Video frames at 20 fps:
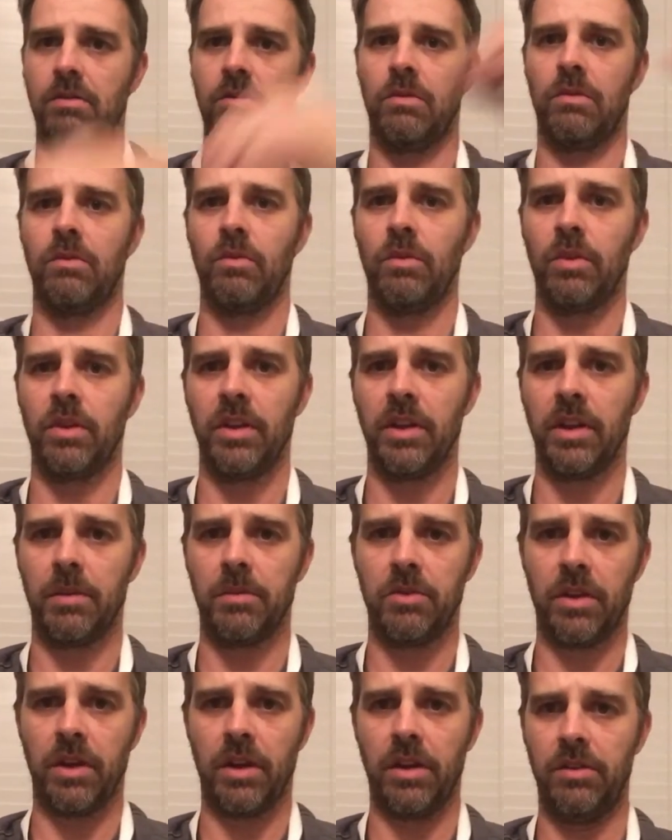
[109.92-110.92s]
One thing I'm
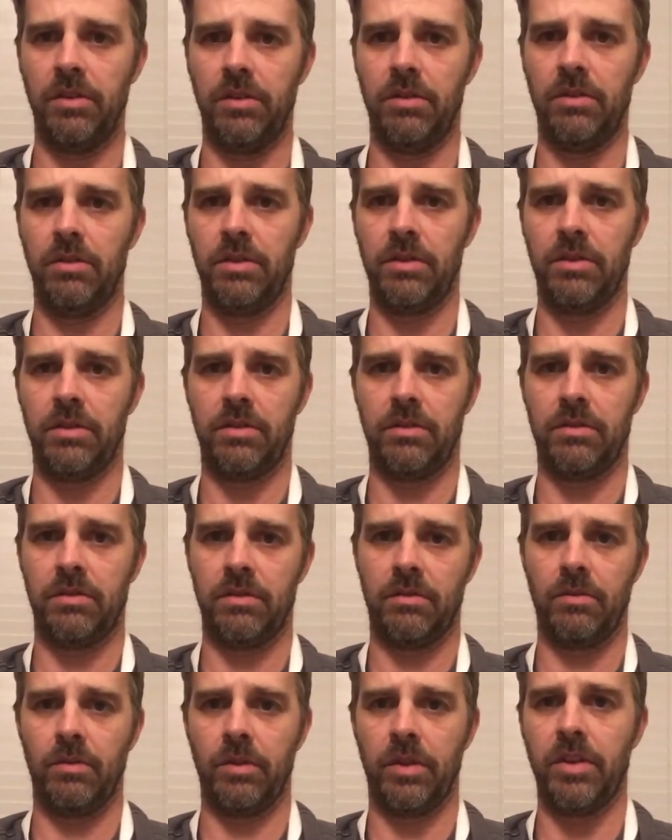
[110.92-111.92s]
trying to do is,
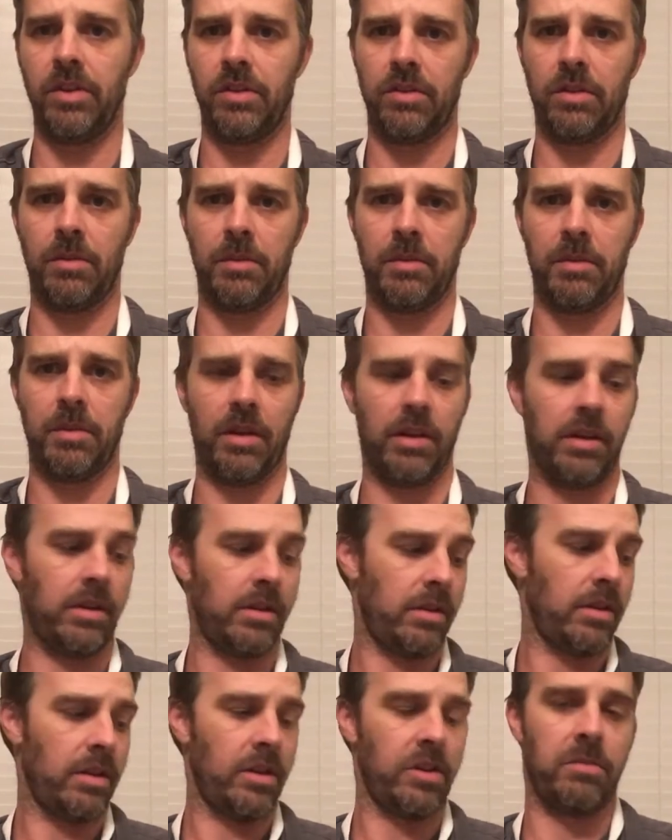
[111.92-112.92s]
with this arm, I can
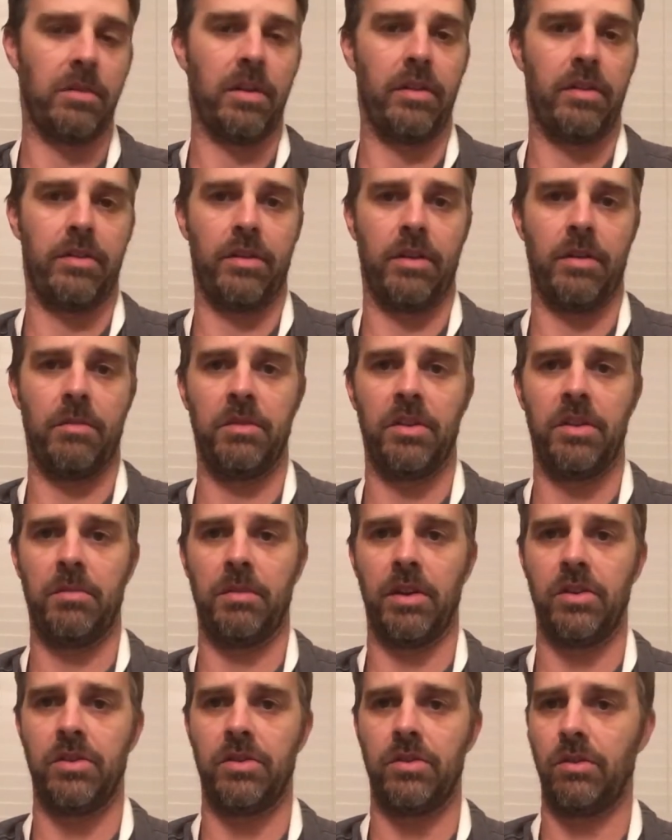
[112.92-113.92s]
touch my thumb to
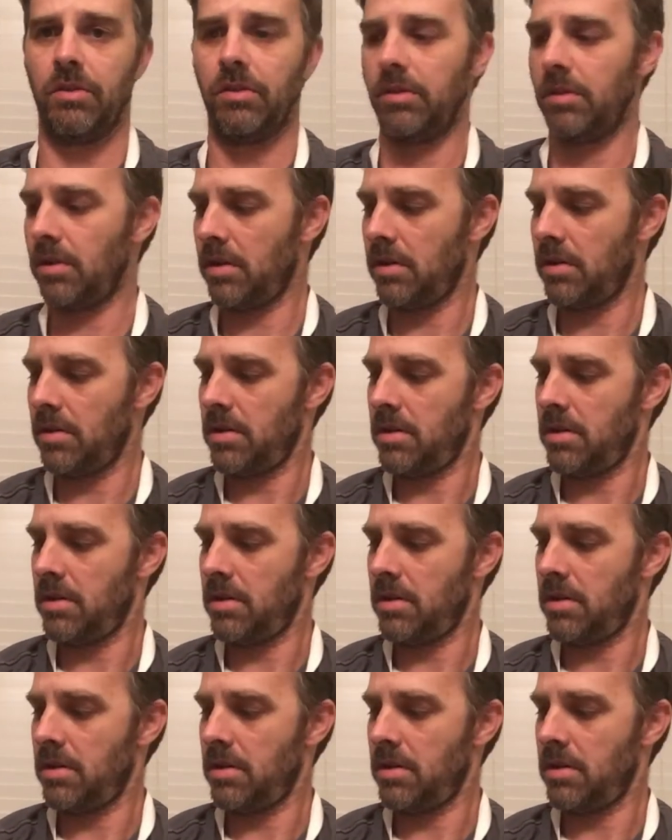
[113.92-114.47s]
my shoulder.